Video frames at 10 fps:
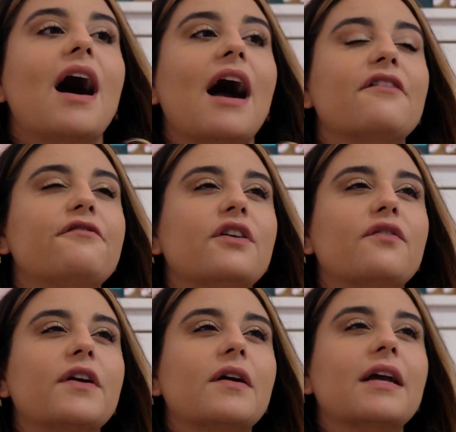I
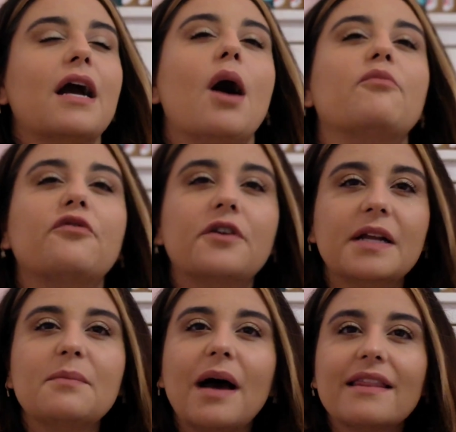feel very
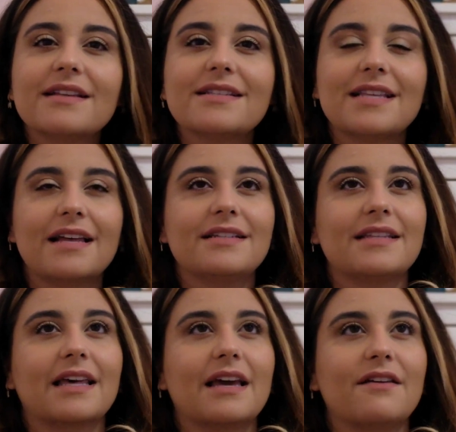comforted by this
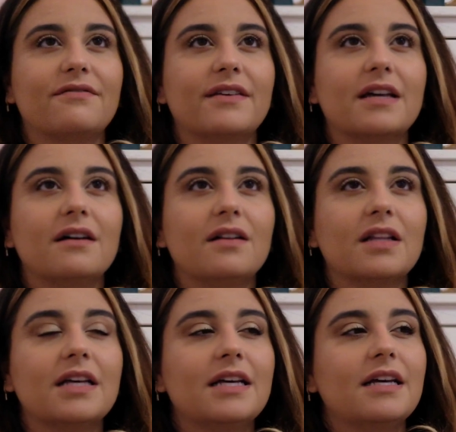scent. Like I feel